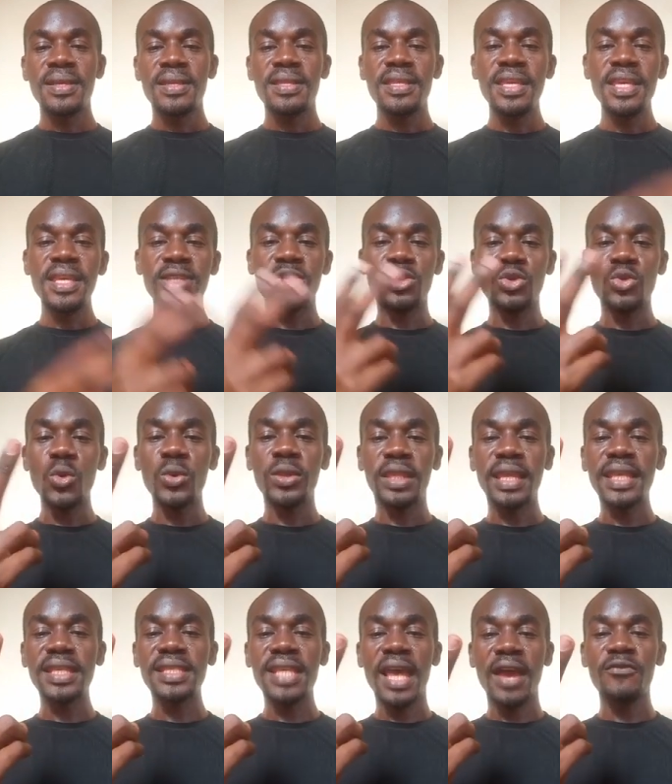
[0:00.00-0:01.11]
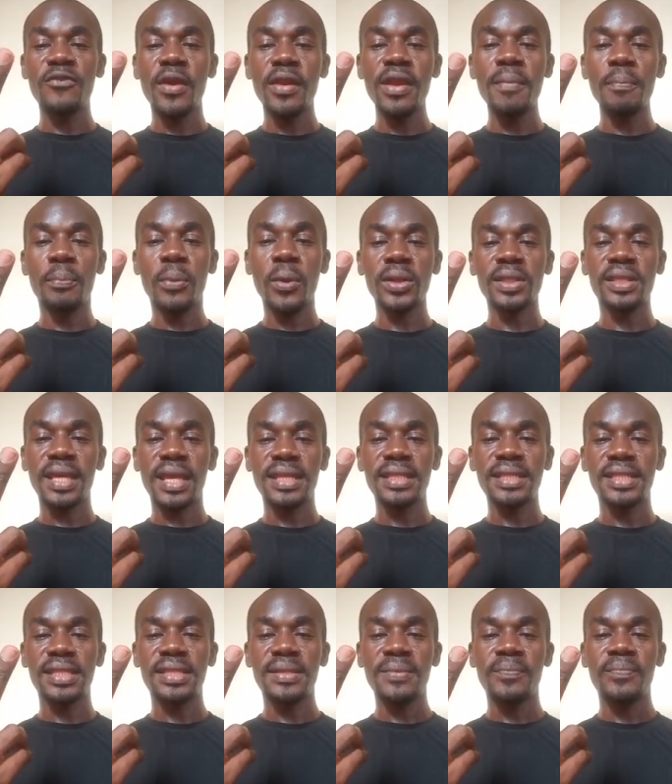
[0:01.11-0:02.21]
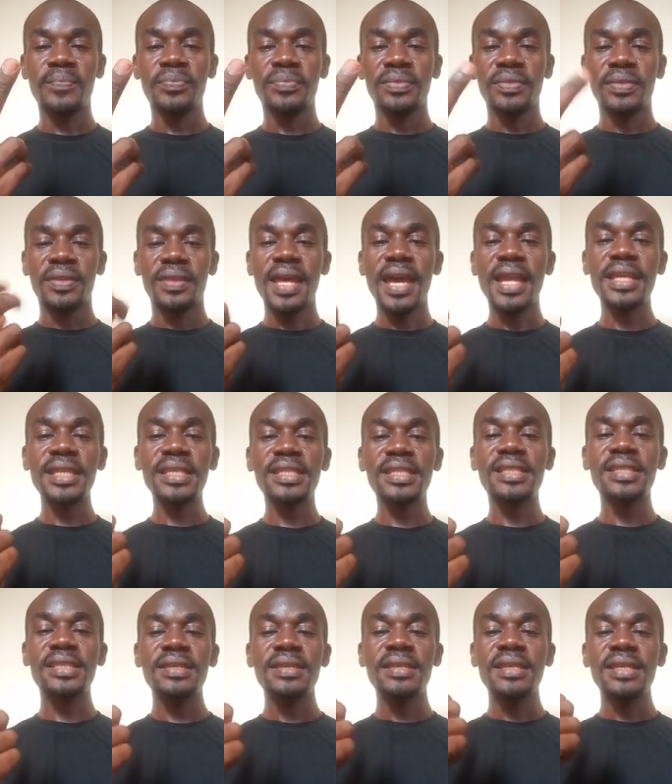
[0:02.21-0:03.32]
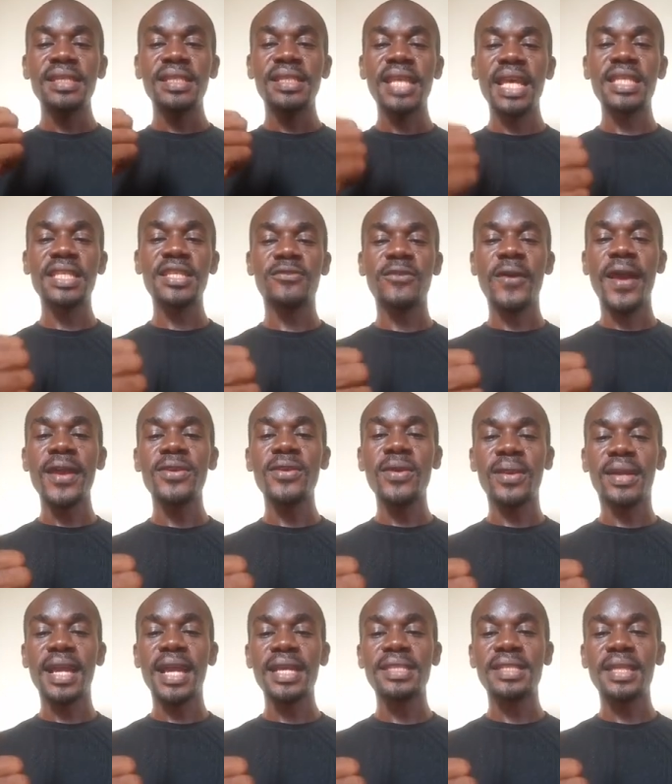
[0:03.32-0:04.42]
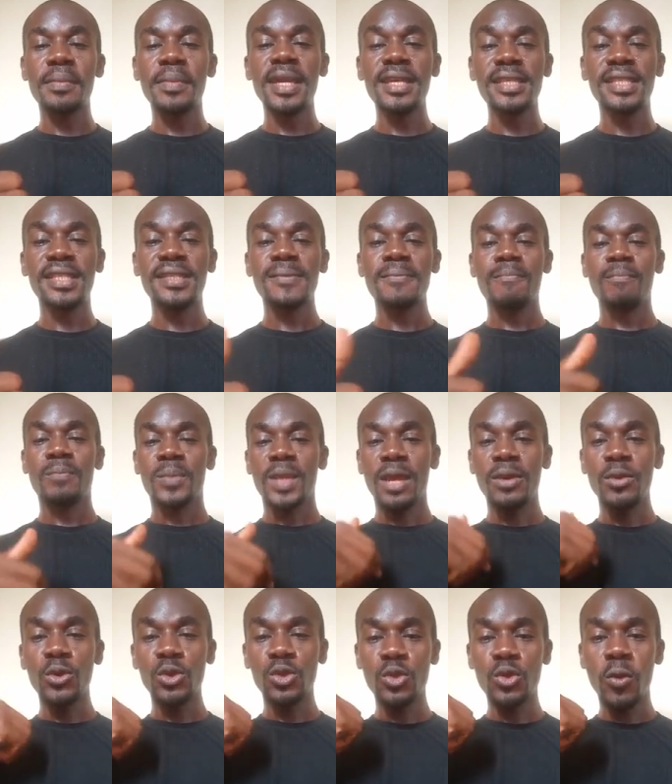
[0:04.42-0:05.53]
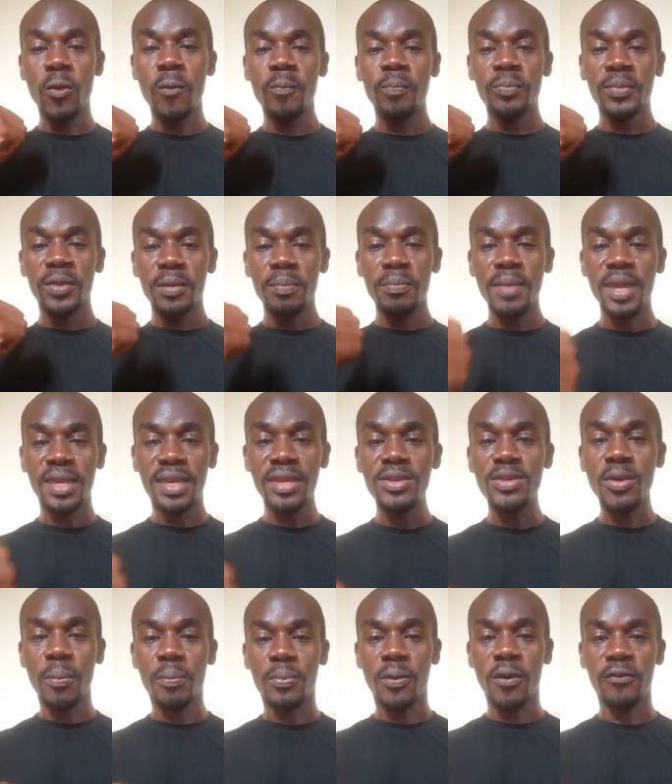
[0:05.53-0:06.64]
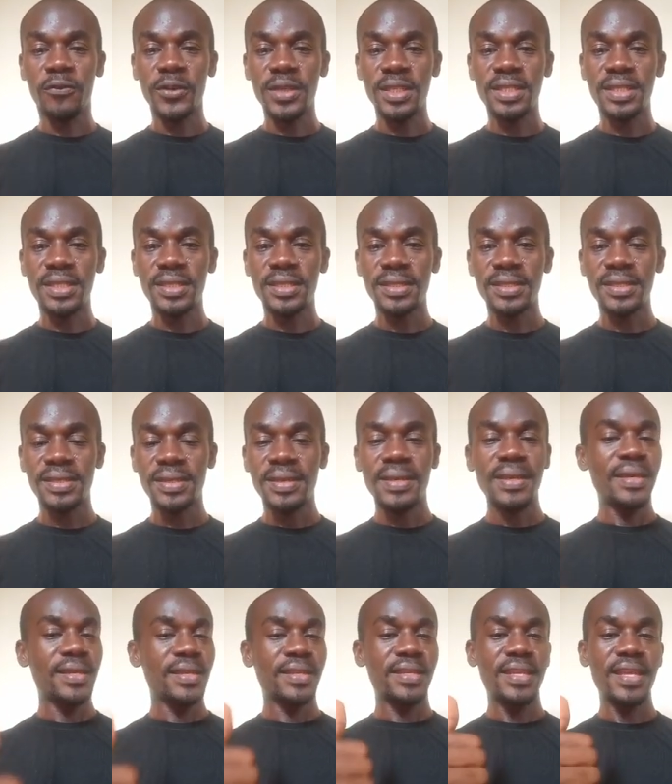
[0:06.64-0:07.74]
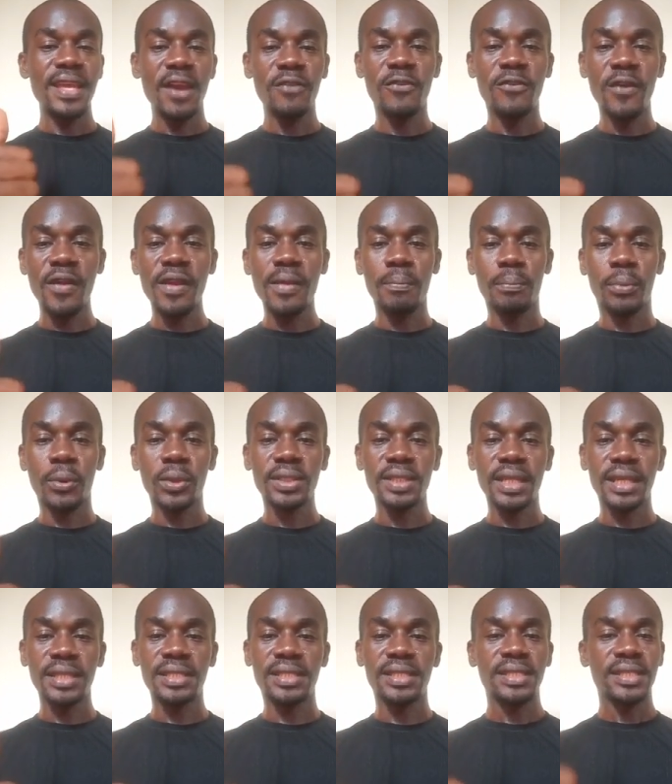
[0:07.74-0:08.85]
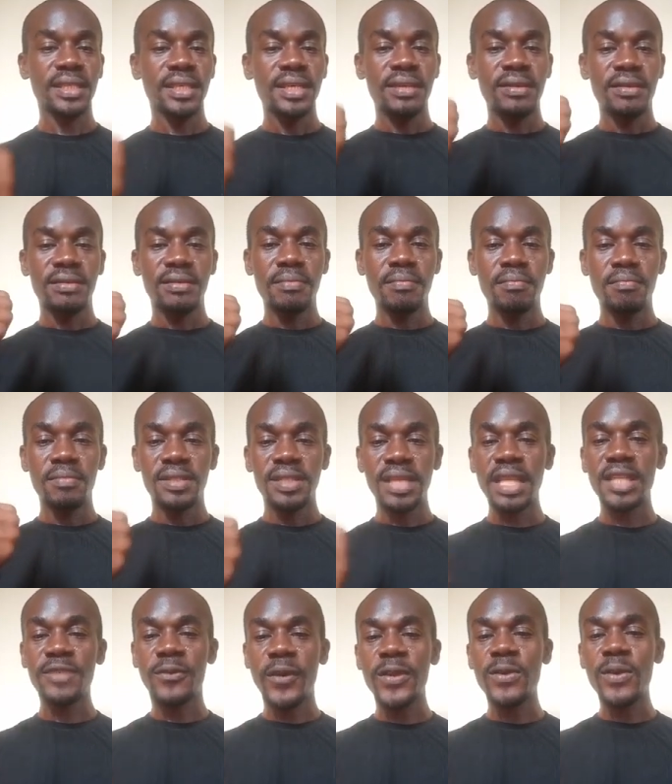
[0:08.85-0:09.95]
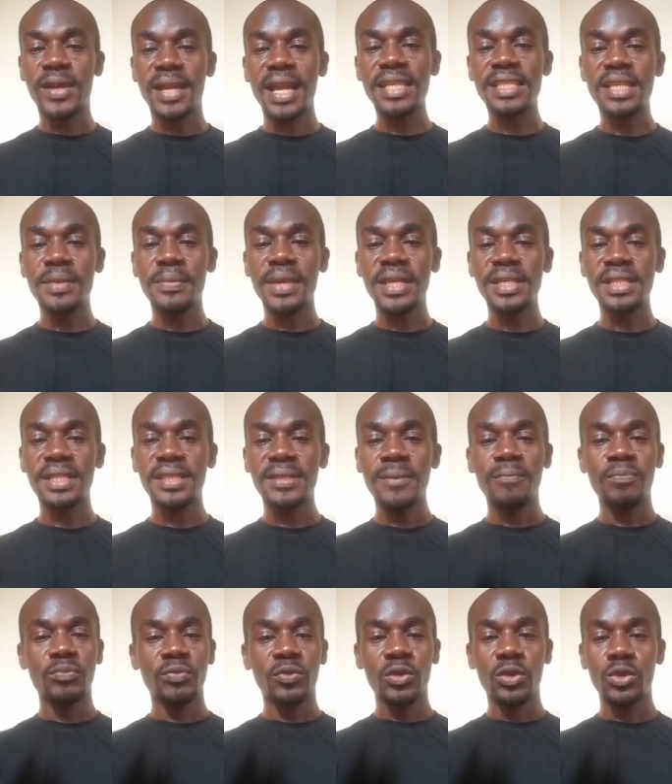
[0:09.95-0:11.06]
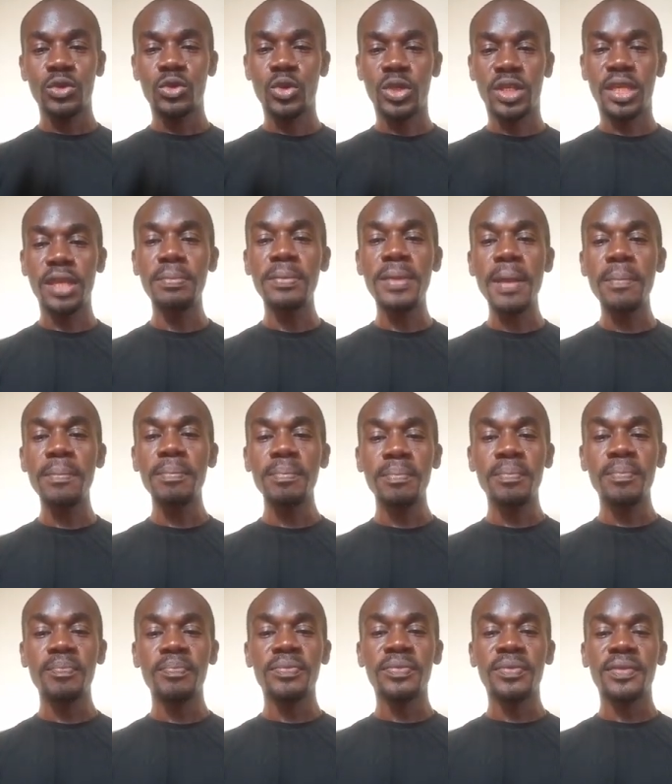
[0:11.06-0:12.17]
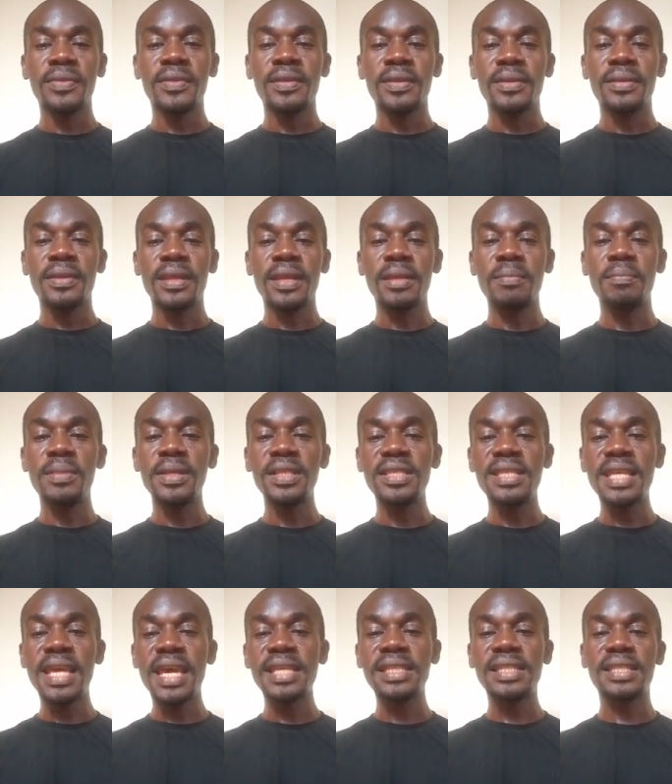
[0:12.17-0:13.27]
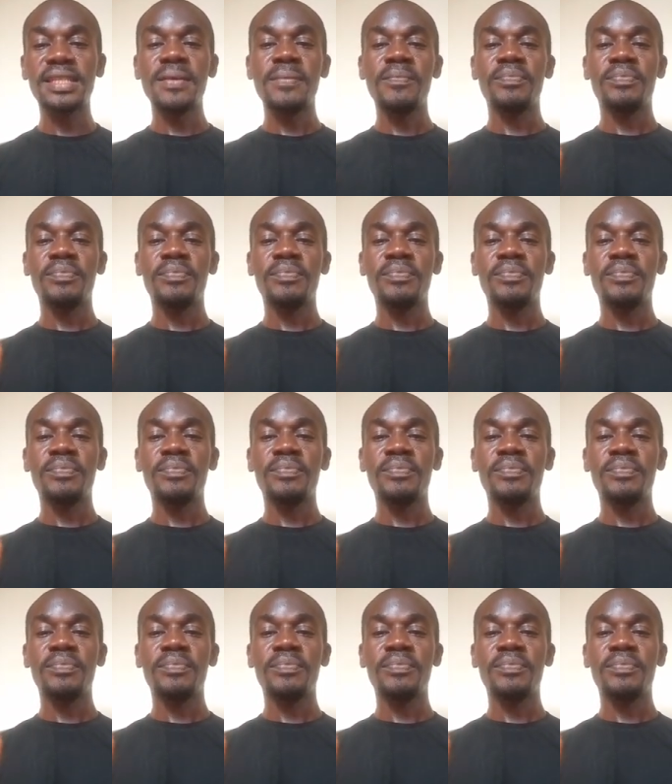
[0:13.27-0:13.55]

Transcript: These two things are very important, that is satisfying your customers and also making your profits. They are very important. Satisfying your customers to keep them in business,